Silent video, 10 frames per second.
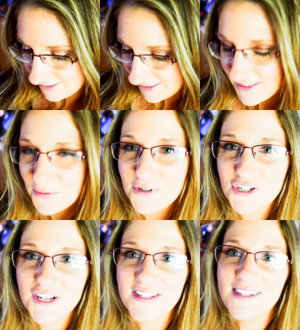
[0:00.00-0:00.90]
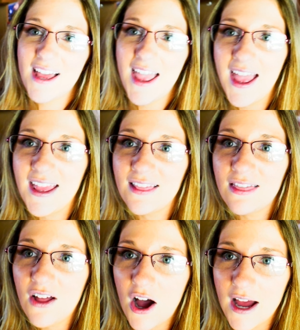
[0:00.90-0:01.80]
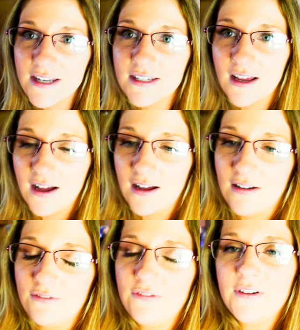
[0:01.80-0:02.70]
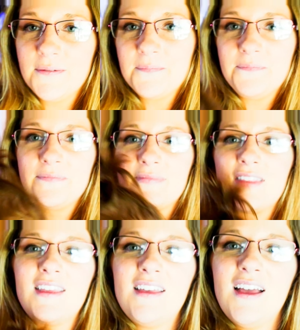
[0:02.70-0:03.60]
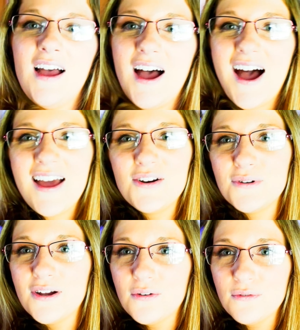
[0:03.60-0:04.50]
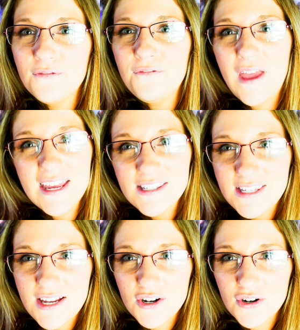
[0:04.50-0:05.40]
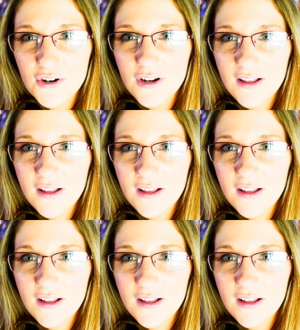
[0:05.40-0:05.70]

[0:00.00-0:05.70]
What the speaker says: There was just a lot of, I don't know, fancier